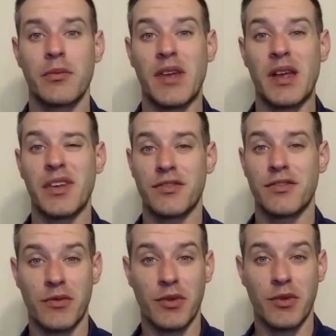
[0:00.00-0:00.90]
or maybe it's
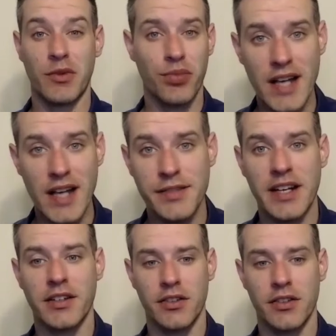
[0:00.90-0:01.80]
when we're
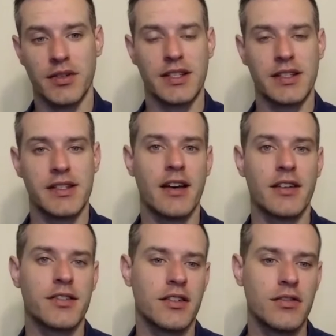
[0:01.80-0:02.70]
prospecting or doing
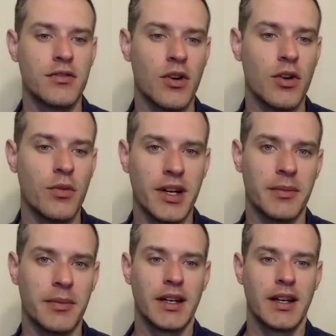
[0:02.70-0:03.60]
sales, can you open
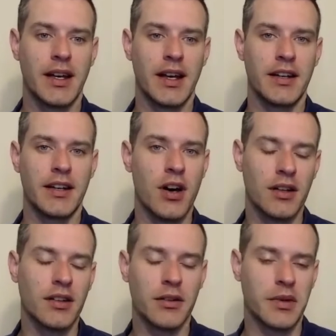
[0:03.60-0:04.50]
up and
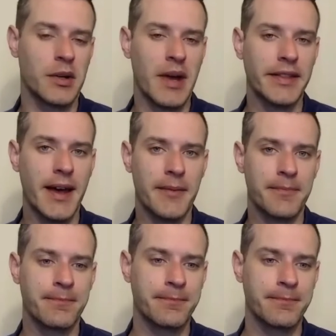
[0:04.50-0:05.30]
talk a little bit about that?